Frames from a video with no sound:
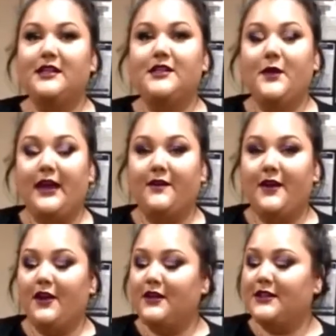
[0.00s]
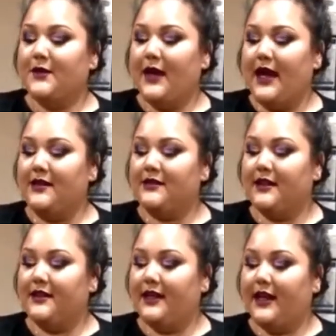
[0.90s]
So Avon also has
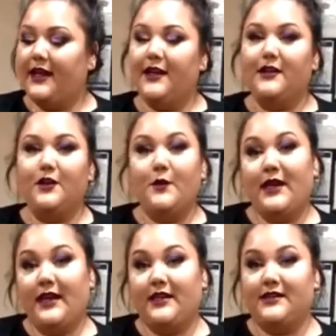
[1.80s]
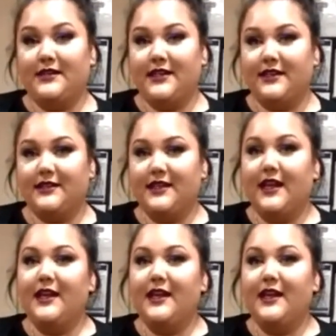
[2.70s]
the illuminating sticks.